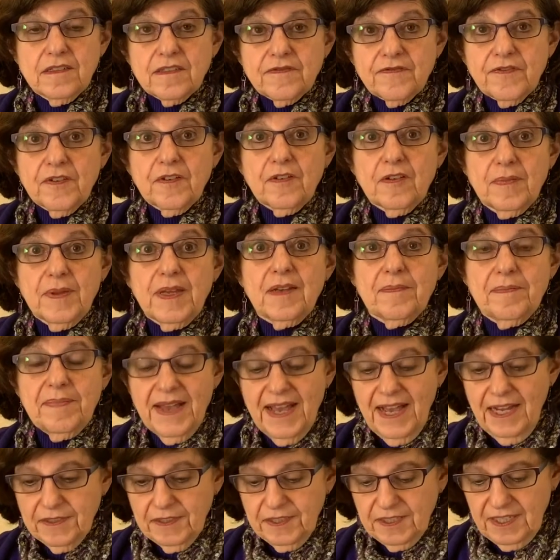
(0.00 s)
the verb in
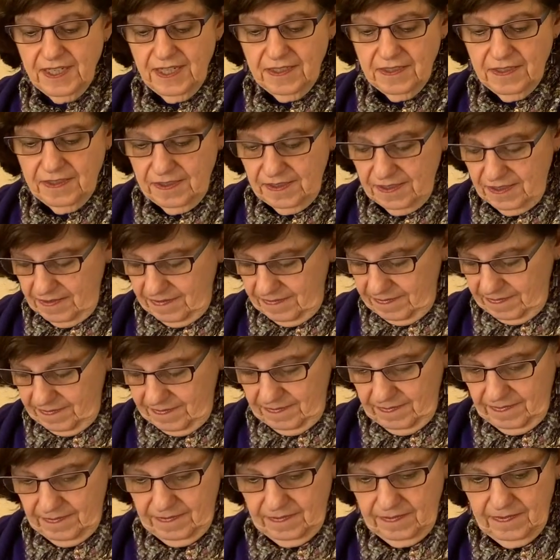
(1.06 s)
past tense.
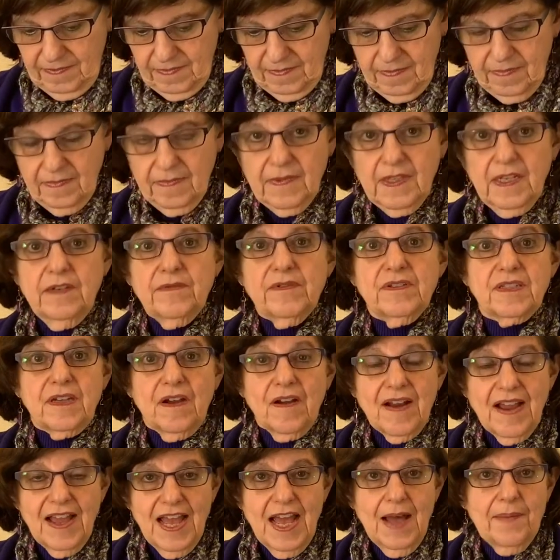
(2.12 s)
It was our
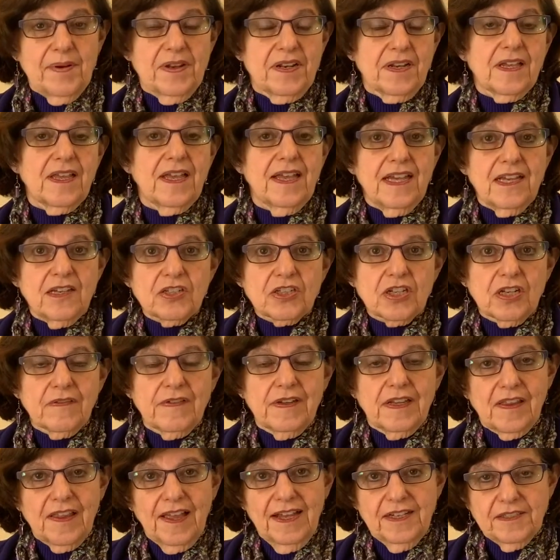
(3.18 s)
habit occasionally
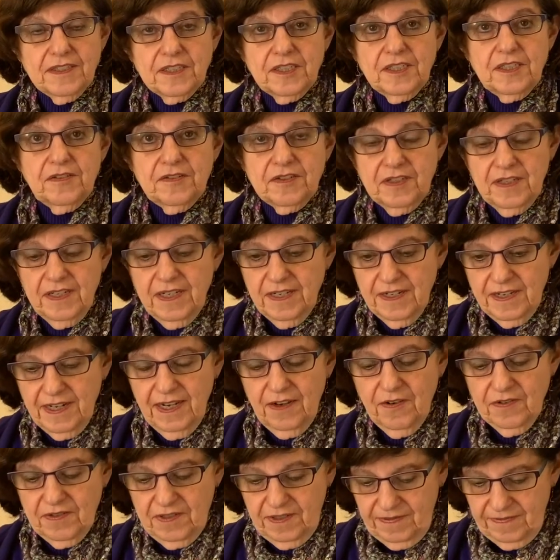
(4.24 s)
last year to eat
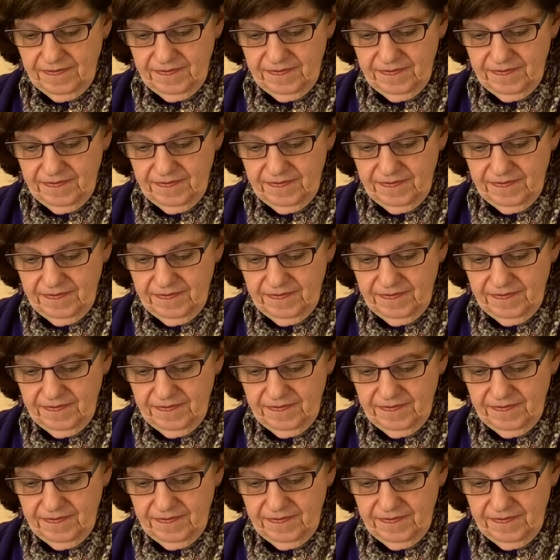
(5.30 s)
out.